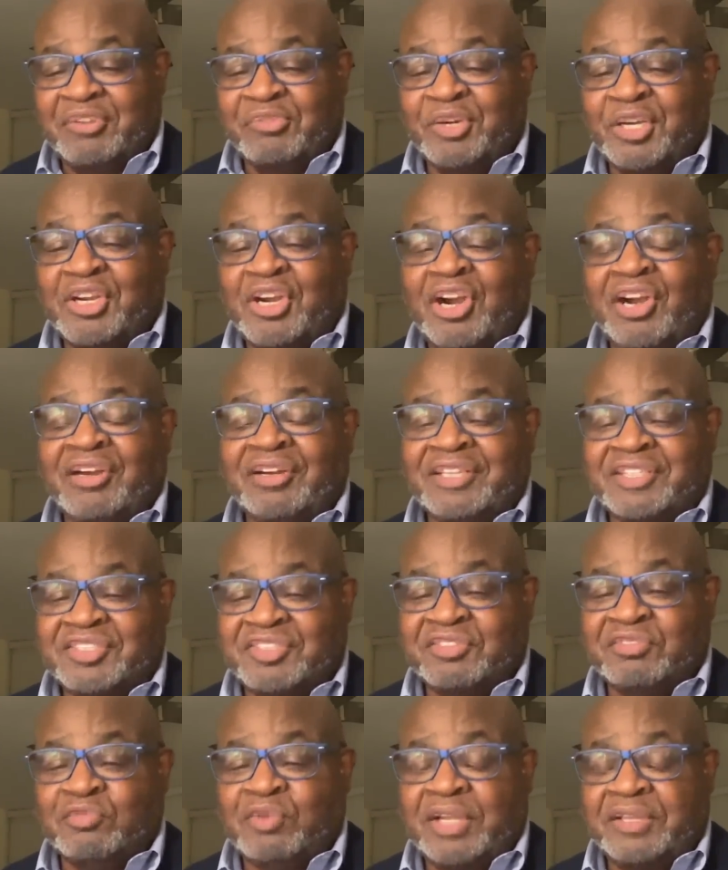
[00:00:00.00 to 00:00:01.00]
regardless
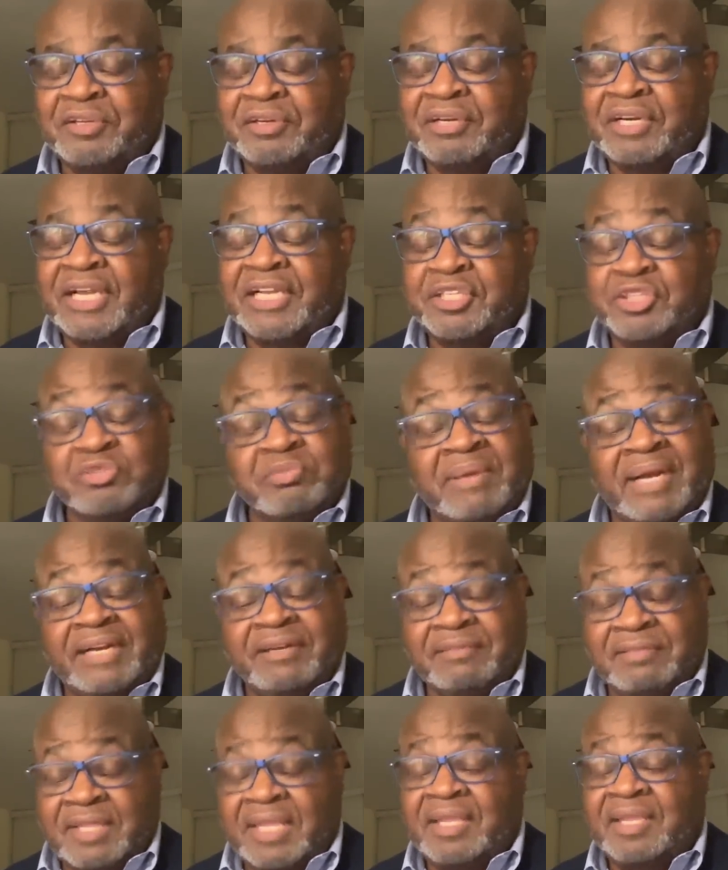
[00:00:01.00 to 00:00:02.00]
of whether or not you might
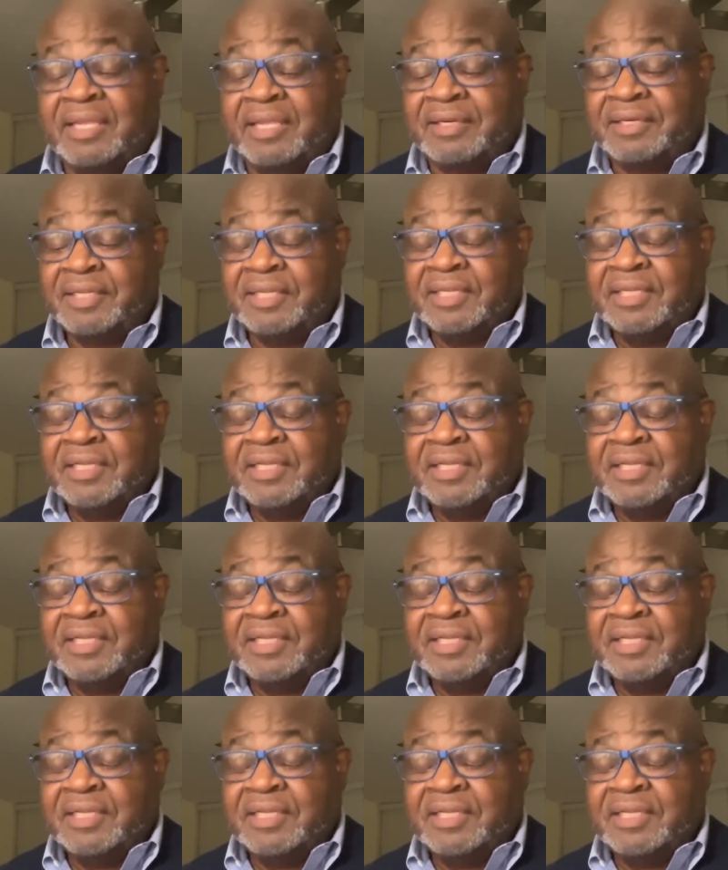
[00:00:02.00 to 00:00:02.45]
think it.